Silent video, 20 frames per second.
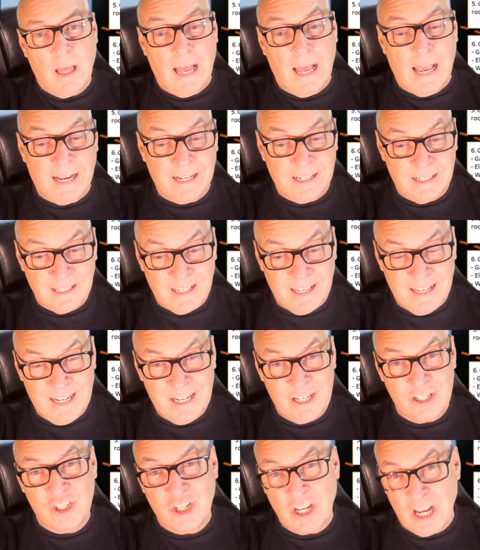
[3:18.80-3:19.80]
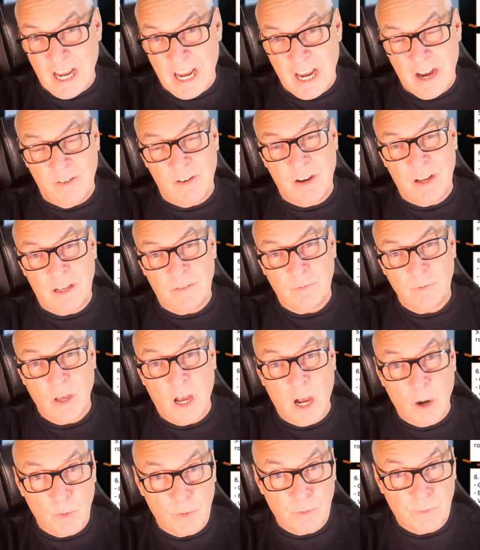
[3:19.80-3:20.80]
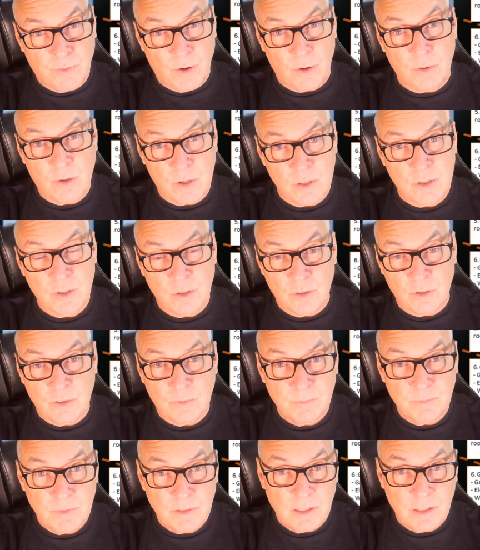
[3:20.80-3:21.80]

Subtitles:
And each area I will focus on: